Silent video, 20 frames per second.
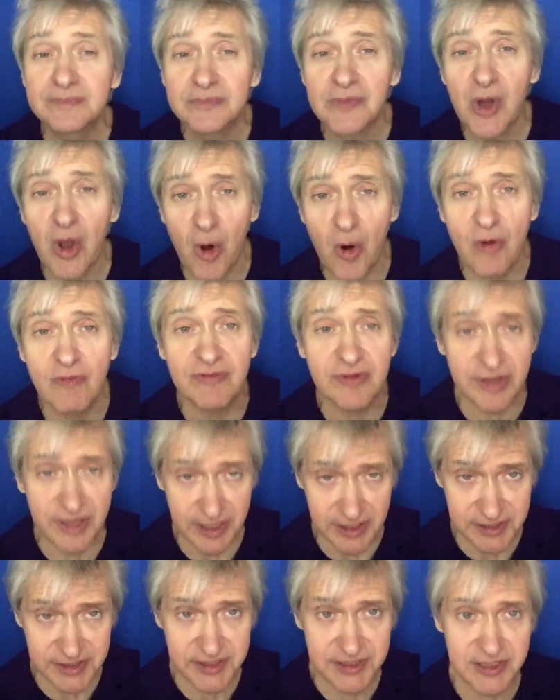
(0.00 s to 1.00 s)
over this
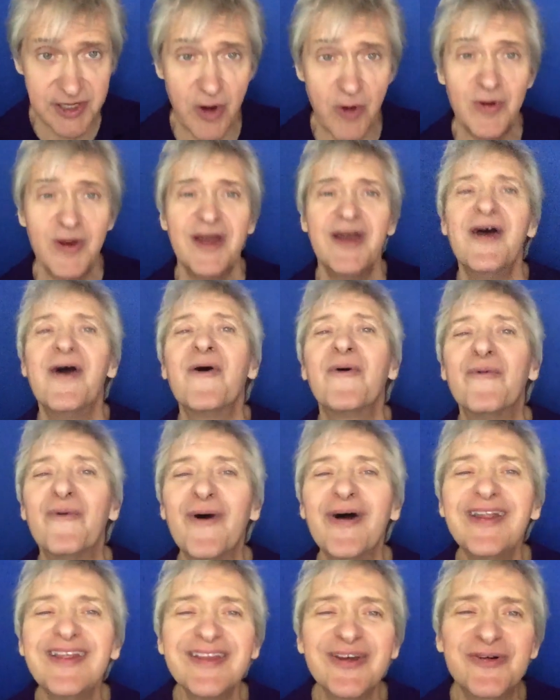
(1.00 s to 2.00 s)
so
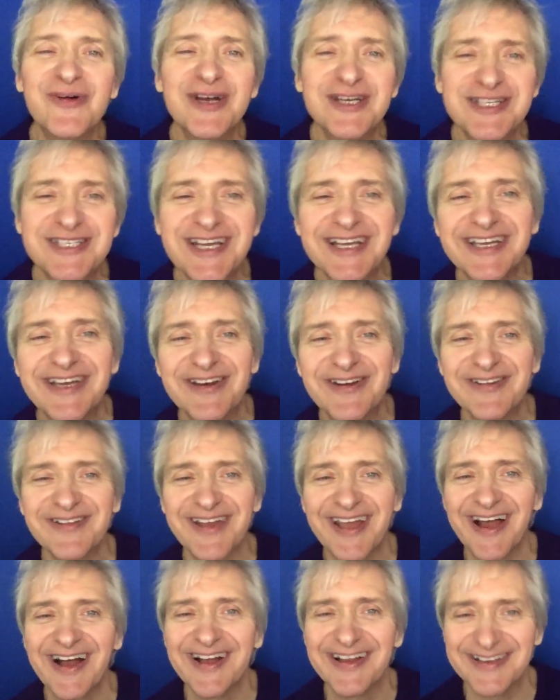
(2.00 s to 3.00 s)
one of the questions i get all
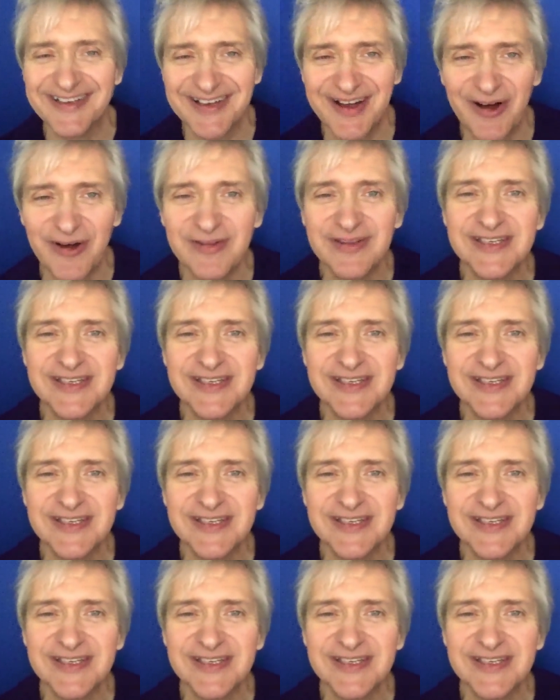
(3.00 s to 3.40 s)
the, all the